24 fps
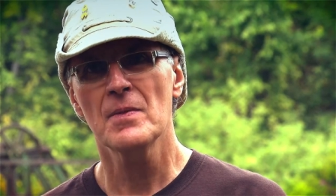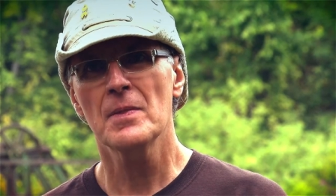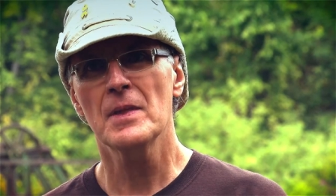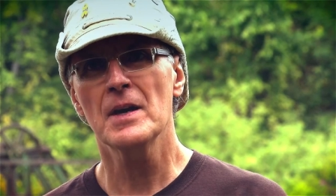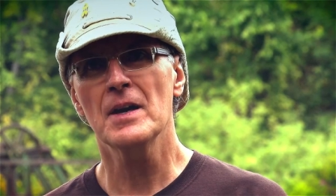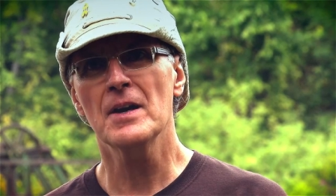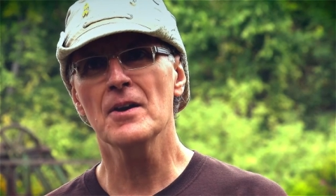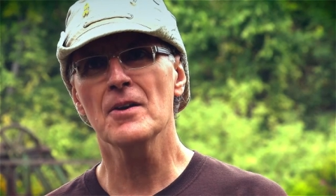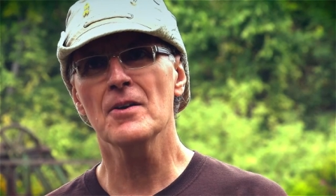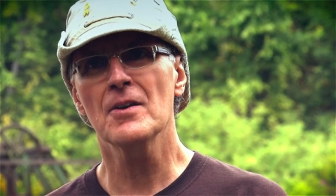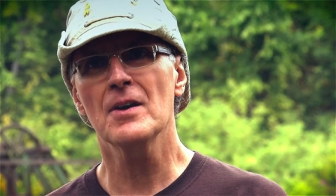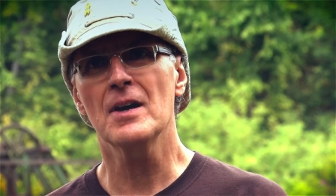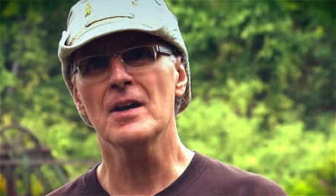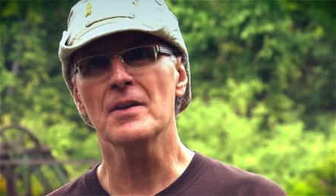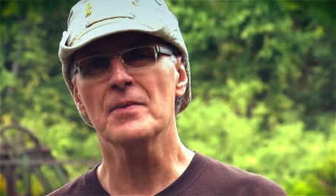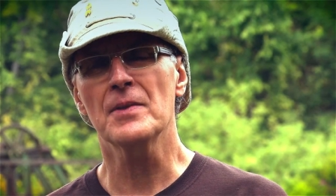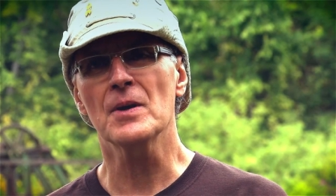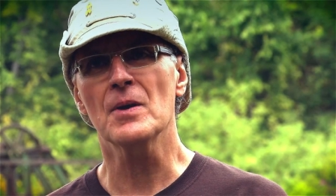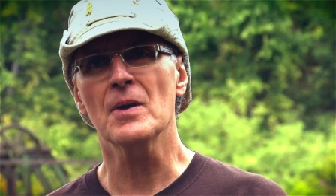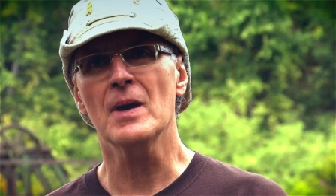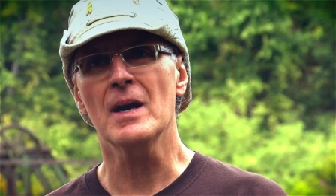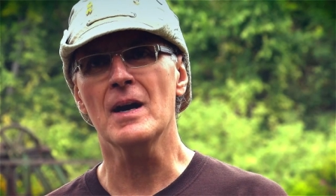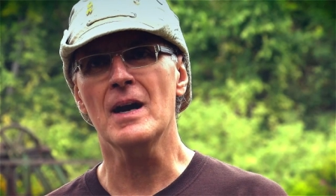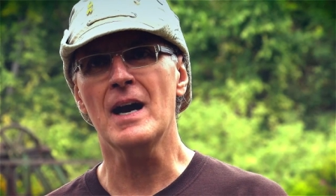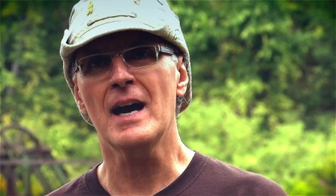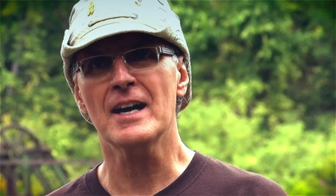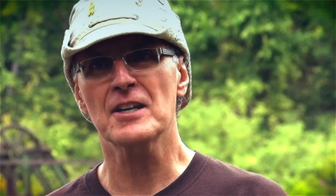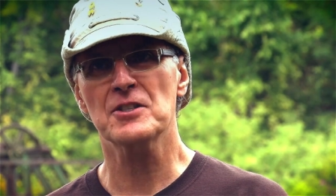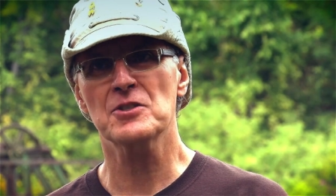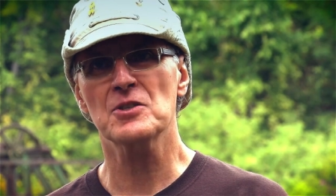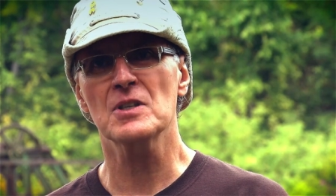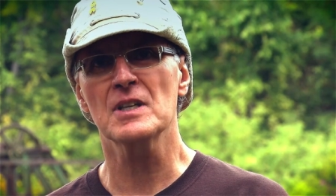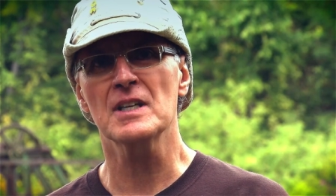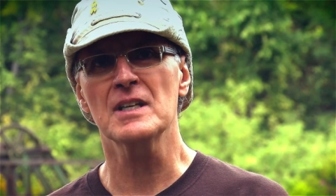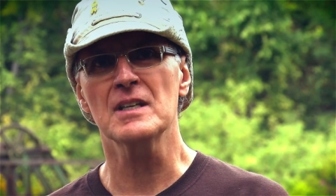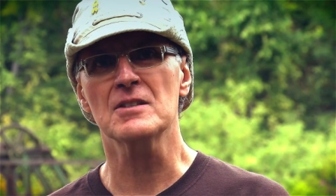They're
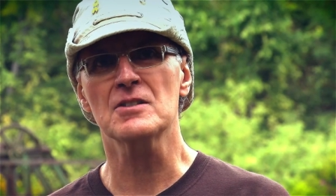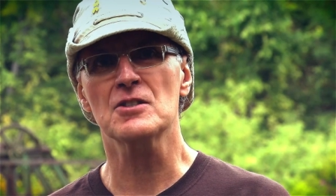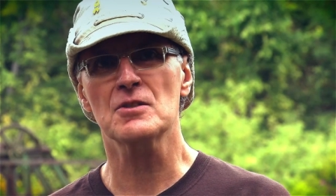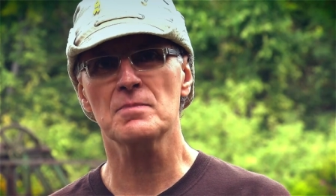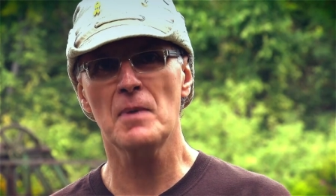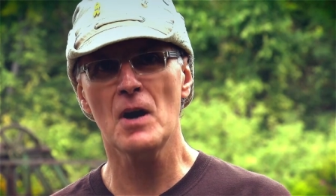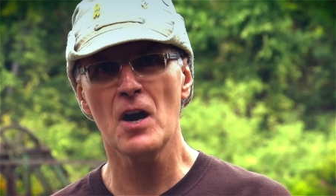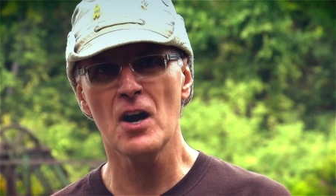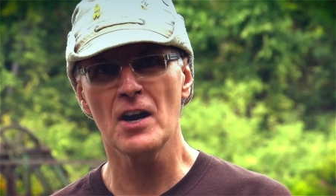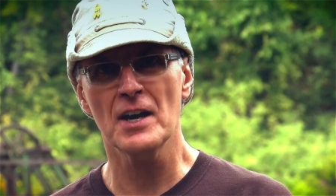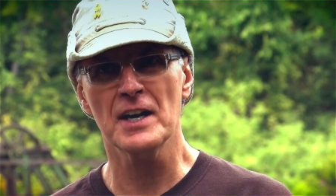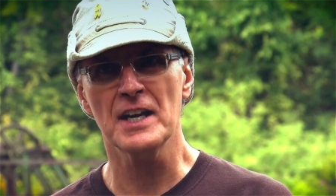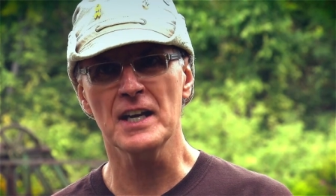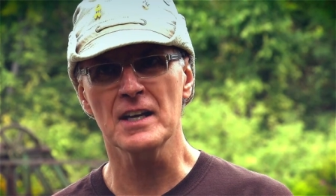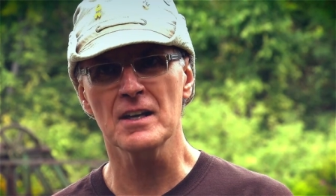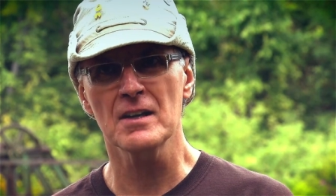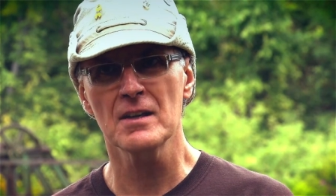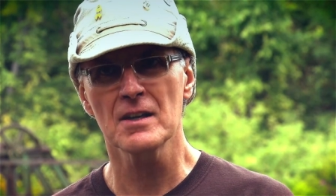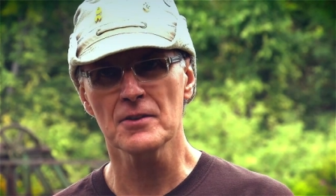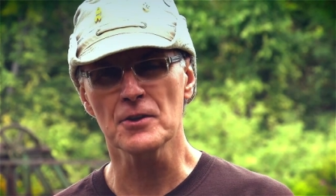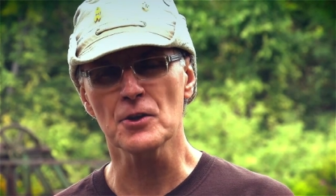actually spawning.